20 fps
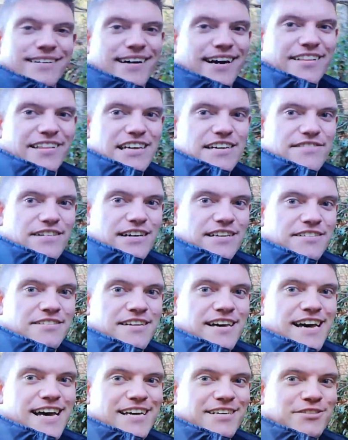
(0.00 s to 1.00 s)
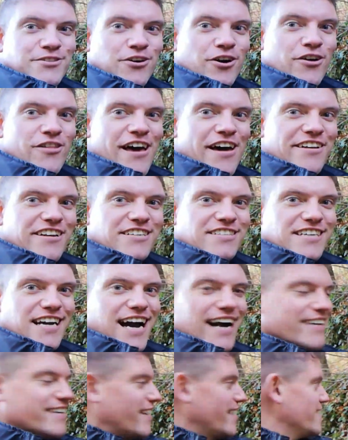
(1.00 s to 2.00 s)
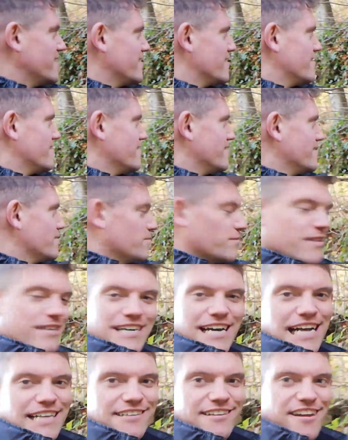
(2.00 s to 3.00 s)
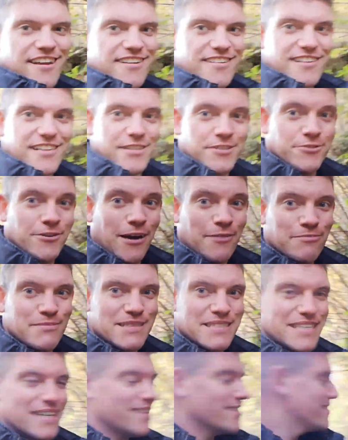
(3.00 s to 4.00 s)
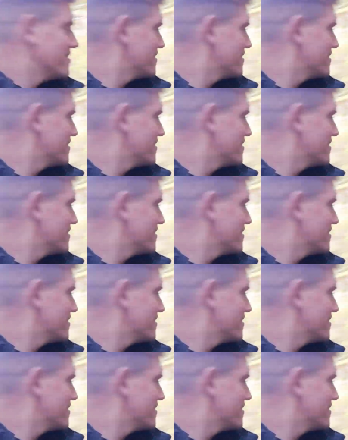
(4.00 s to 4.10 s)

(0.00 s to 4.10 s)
I think if I saw that on a dark night with a cannon in it, I'll crap myself.